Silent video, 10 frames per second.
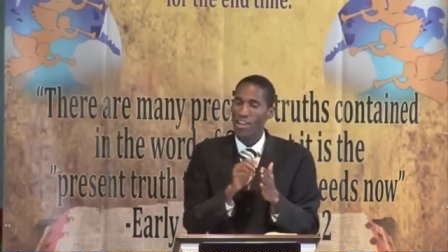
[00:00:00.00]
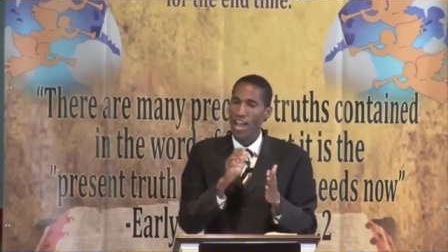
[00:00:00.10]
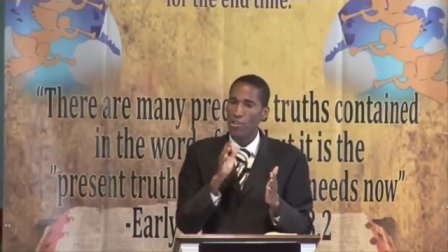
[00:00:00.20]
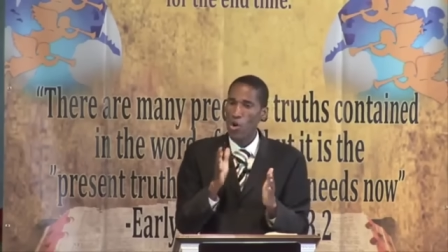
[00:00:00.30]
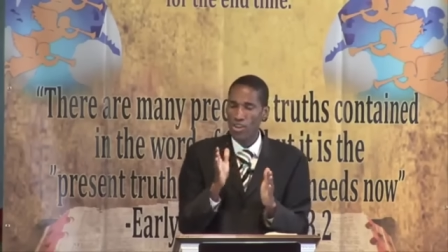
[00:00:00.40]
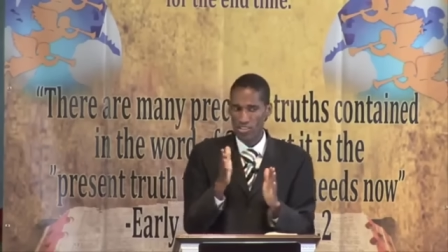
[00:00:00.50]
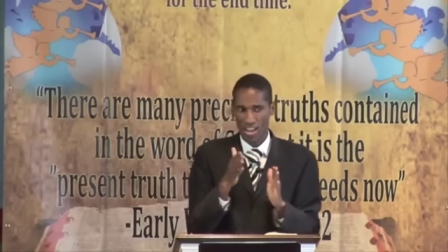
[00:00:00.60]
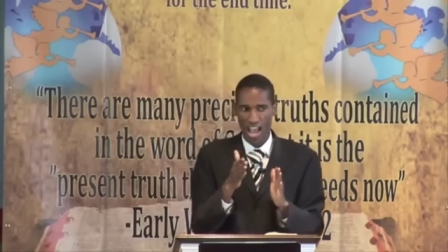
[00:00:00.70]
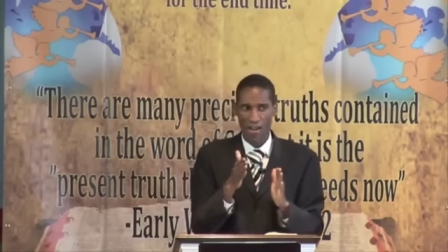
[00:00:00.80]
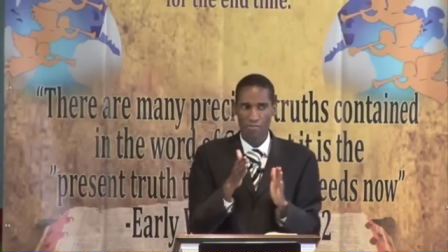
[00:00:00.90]
Now notice
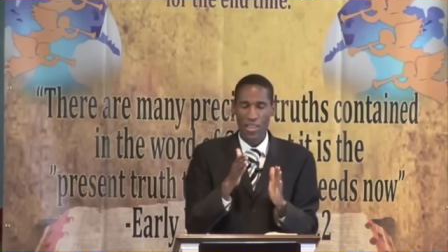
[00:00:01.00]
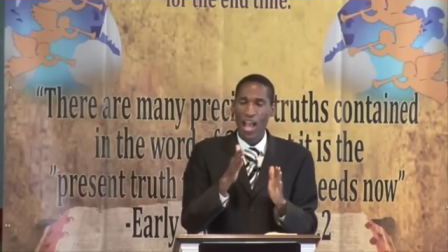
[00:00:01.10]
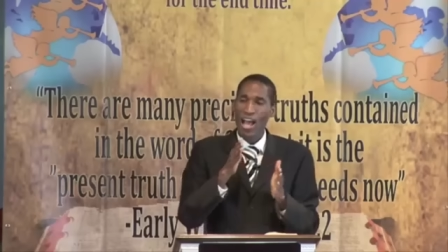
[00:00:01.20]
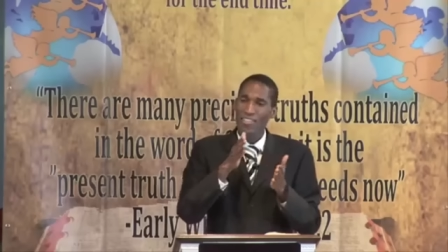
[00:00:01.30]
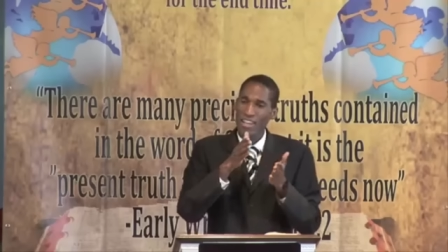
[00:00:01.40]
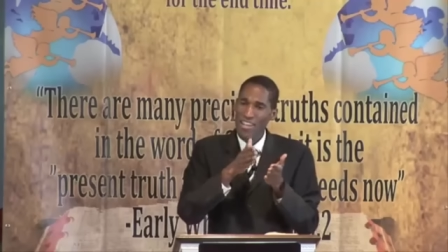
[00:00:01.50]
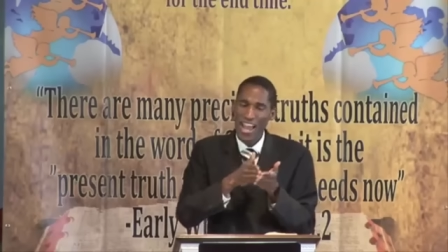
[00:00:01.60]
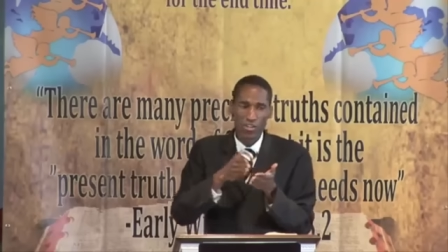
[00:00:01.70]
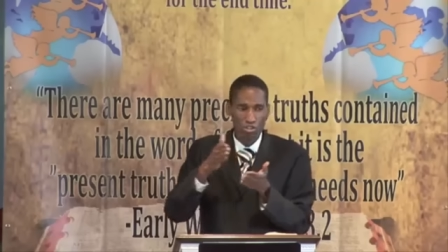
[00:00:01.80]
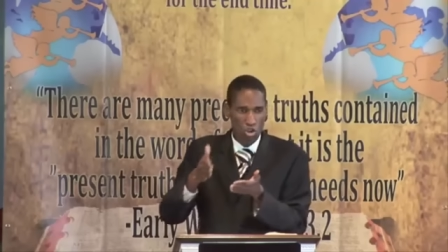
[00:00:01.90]
now, the
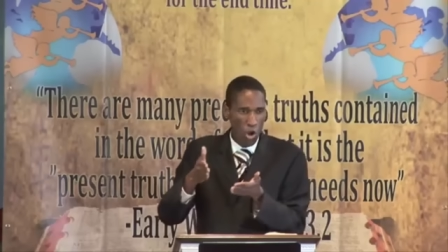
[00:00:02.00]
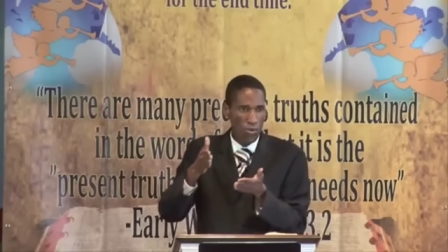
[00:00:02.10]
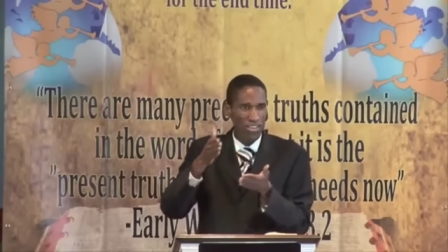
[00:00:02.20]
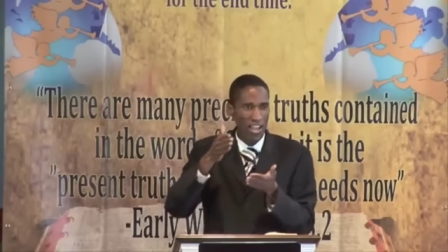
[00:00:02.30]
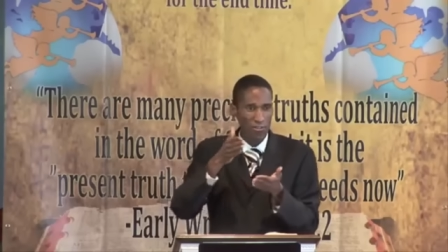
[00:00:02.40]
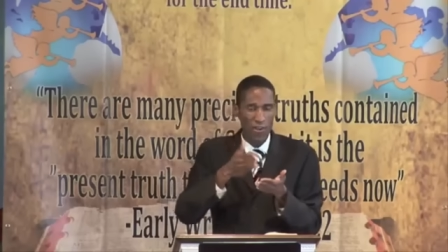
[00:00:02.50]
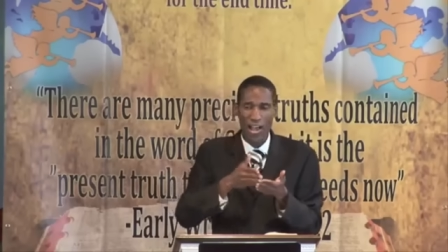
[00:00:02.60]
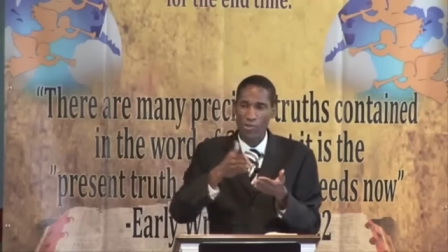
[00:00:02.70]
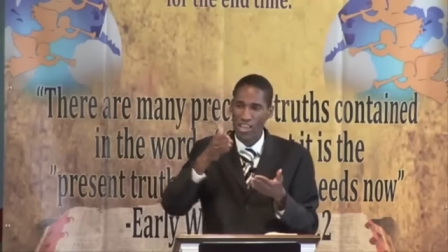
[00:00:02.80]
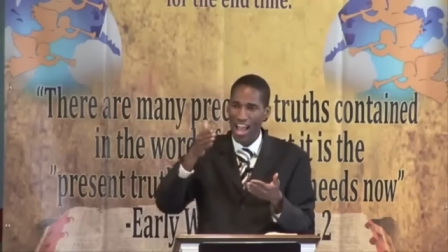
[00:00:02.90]
next story that
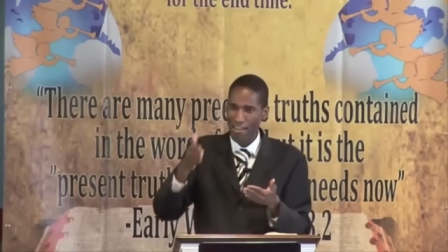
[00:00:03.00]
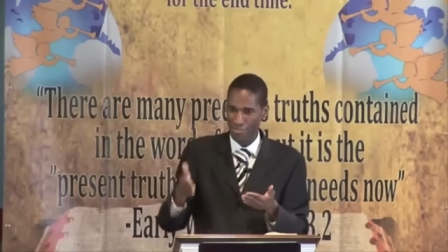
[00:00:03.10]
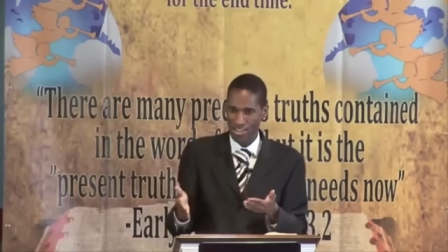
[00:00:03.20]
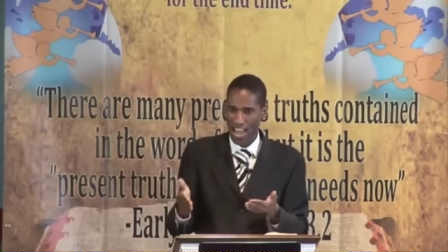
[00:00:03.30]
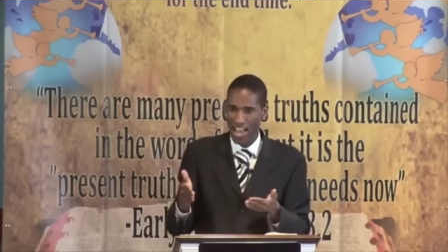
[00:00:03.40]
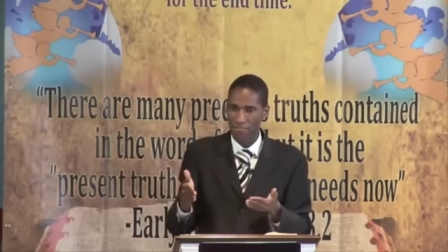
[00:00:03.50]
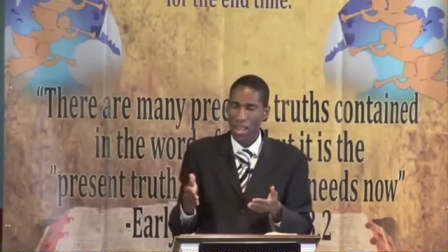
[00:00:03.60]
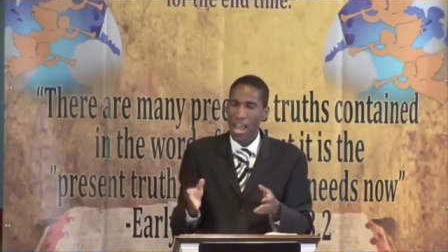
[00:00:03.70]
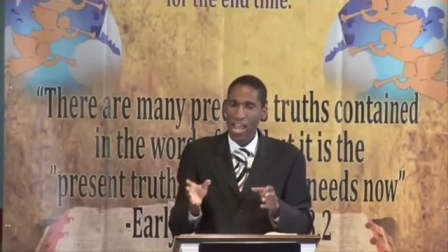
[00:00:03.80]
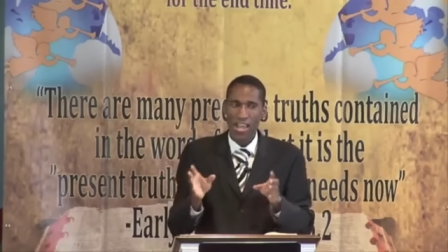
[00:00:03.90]
follows after that
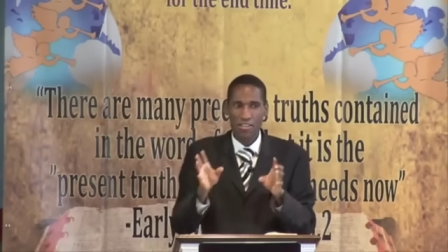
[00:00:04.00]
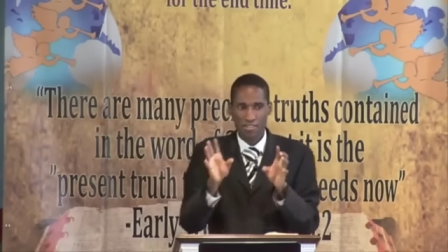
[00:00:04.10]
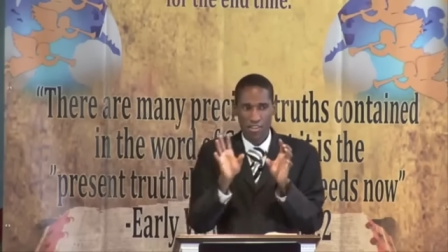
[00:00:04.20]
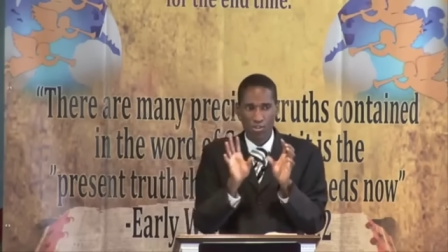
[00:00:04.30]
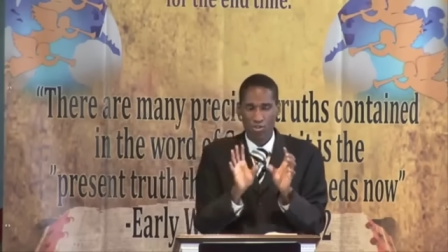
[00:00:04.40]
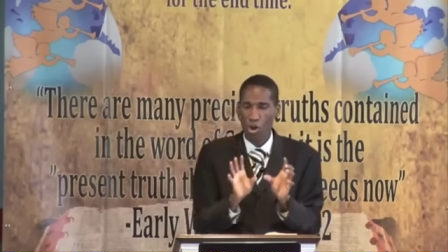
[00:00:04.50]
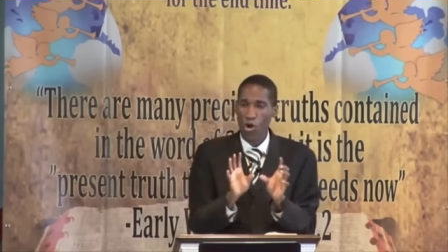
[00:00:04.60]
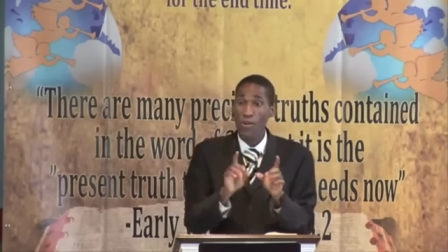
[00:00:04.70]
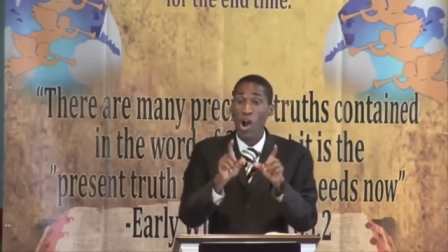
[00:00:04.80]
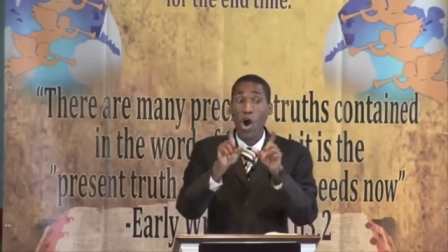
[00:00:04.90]
is the
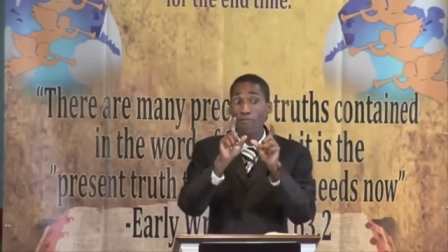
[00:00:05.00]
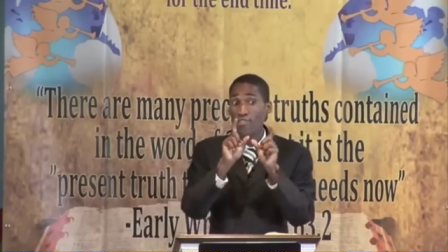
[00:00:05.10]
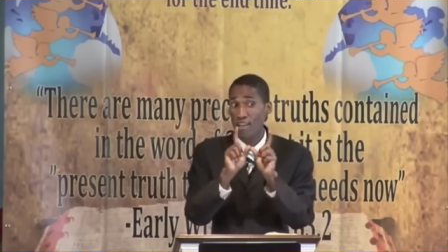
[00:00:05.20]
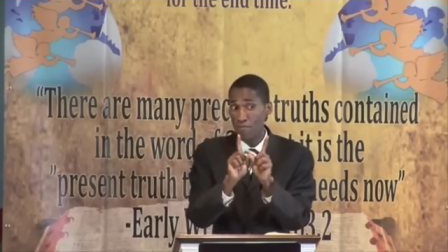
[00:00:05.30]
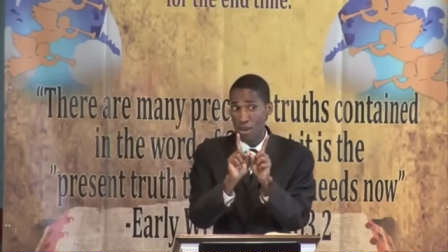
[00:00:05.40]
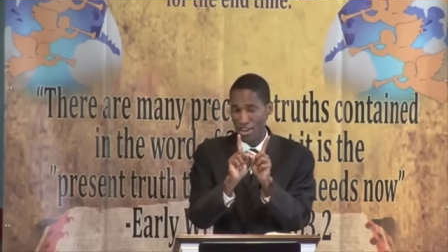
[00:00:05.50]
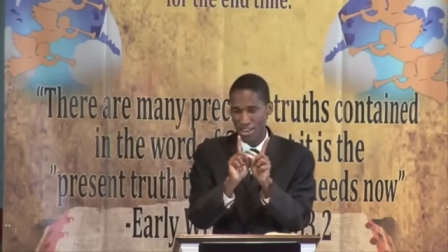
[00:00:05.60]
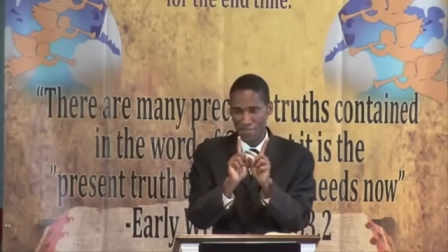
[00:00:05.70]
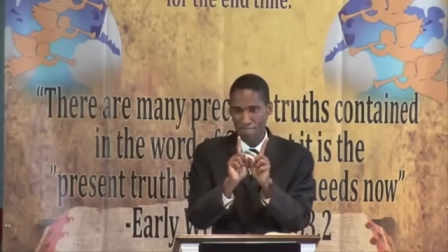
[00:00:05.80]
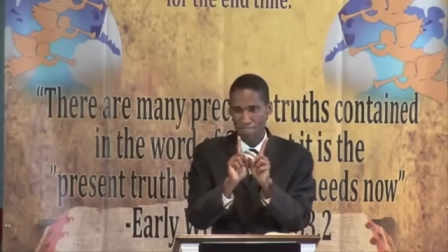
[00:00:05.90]
story of
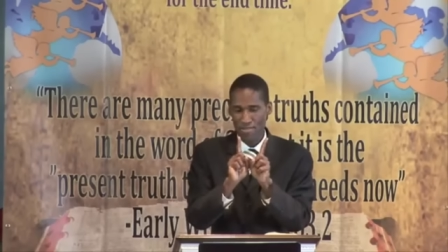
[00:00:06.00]
somebody,